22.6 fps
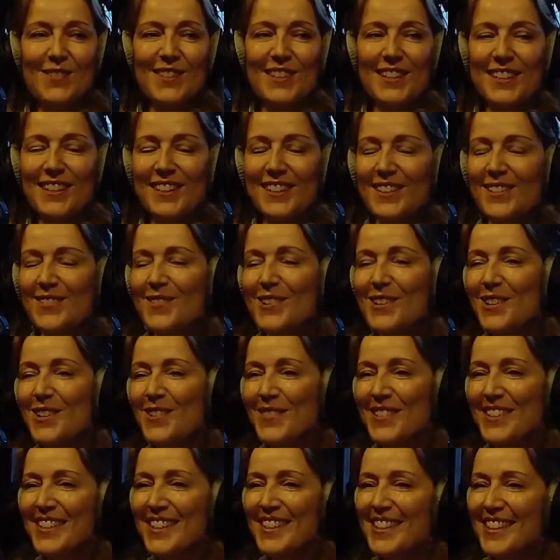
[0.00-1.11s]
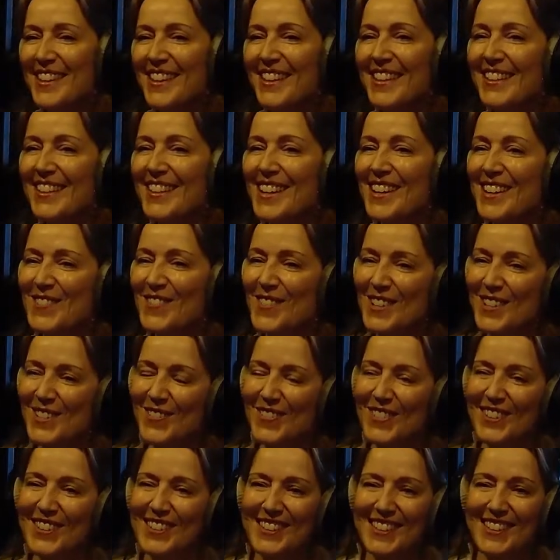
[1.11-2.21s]
that I work with at
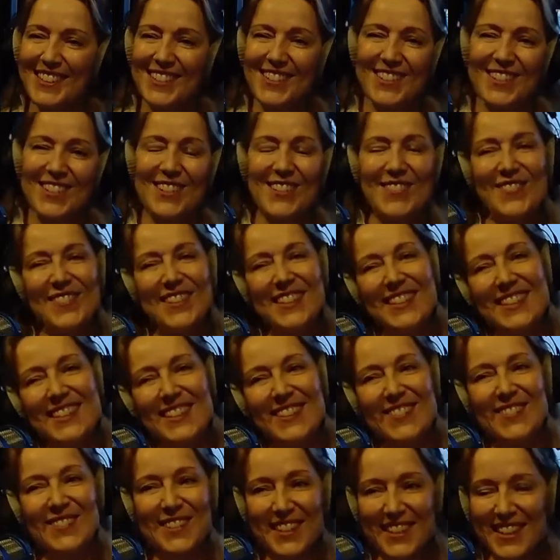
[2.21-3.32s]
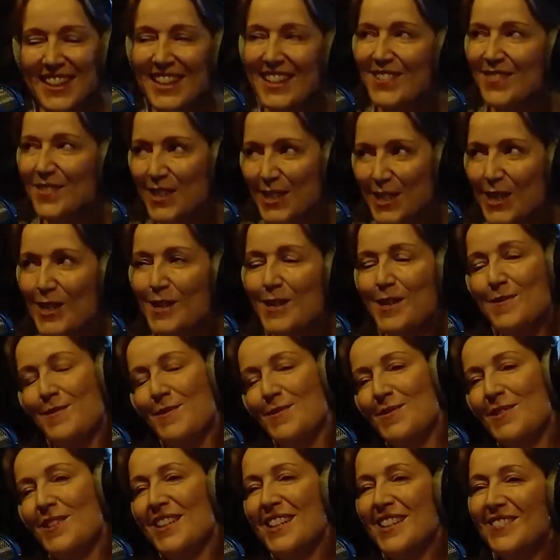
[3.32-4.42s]
Freshfields introduced me to someone that they'd recently
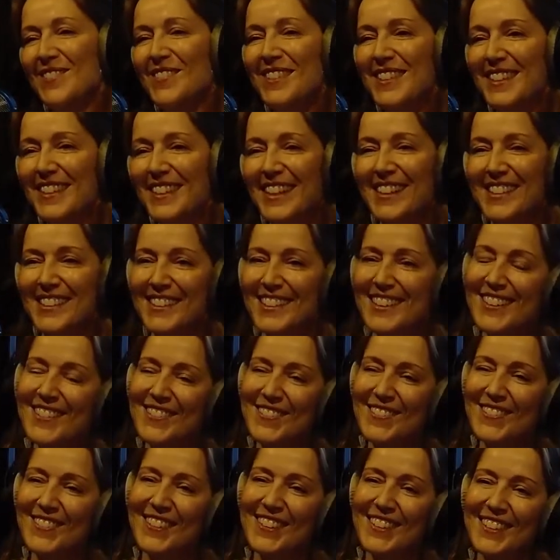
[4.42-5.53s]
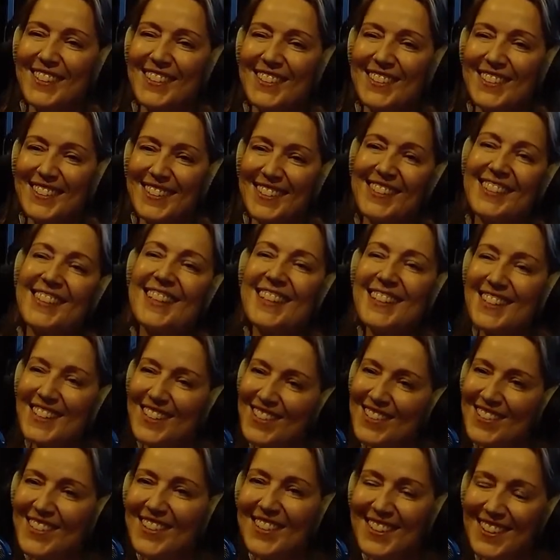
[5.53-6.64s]
been working with at Cazenave, because they
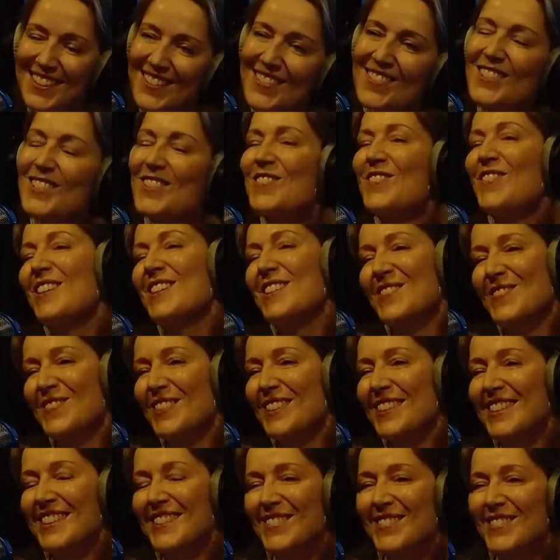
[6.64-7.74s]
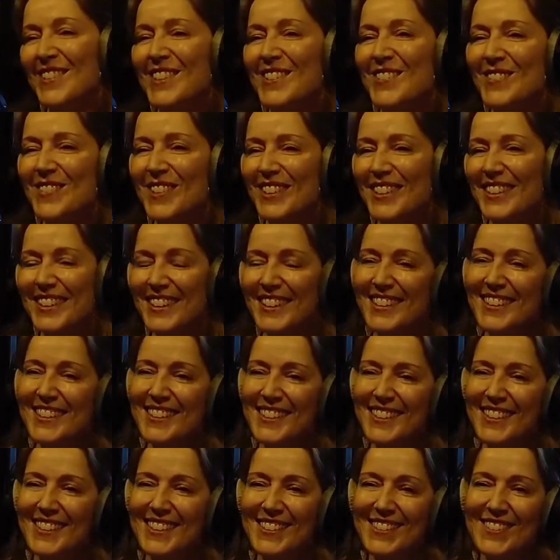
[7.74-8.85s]
knew that it was a friend of mine at work had
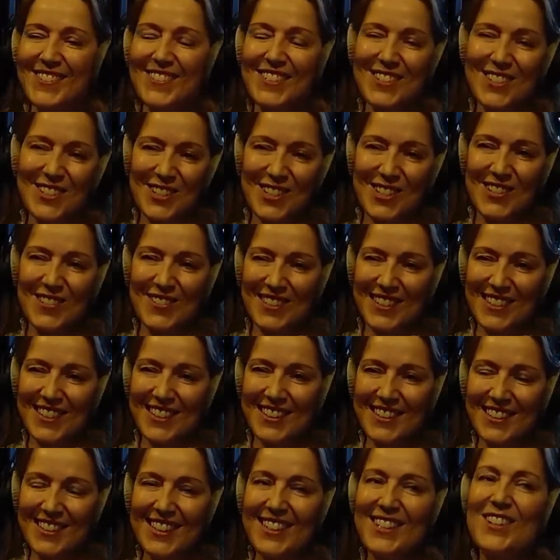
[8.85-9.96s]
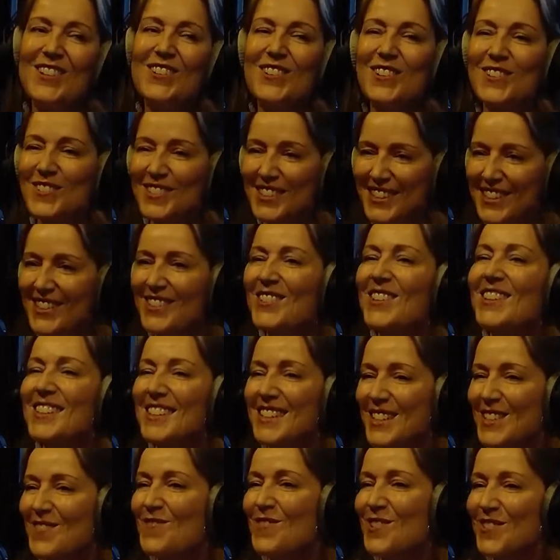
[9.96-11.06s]
sort of introduced me. That she knew I was
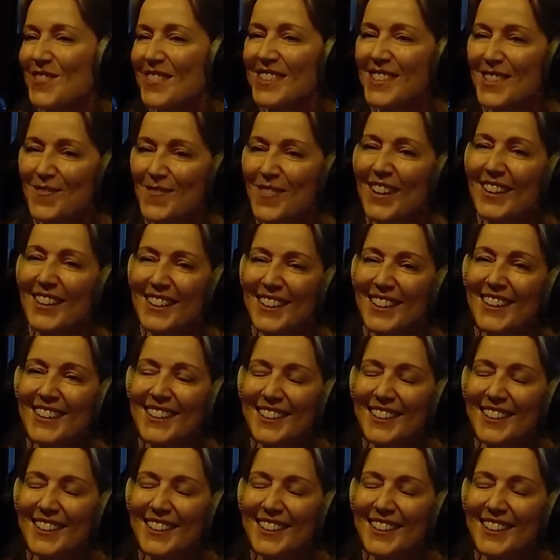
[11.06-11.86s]
interested in moving into banking.